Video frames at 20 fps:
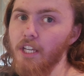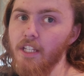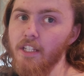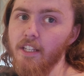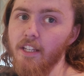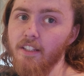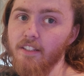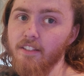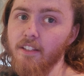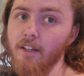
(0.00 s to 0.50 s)
the
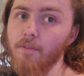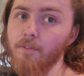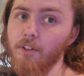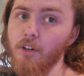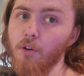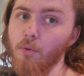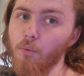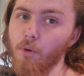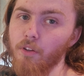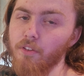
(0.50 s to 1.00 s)
ADA stuff to
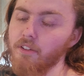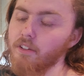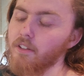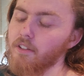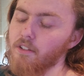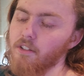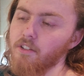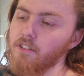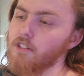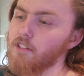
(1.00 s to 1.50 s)
go with
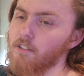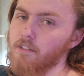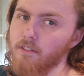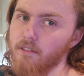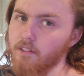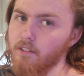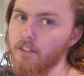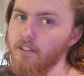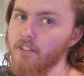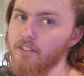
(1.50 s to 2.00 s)
it, it
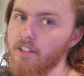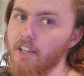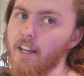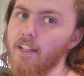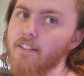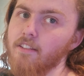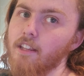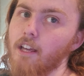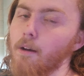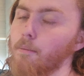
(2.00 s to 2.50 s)
just
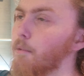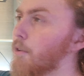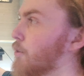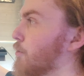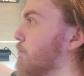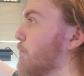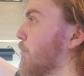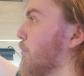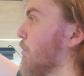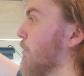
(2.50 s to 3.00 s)
adds that
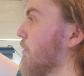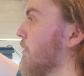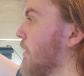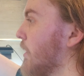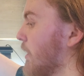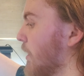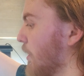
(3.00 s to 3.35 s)
much more.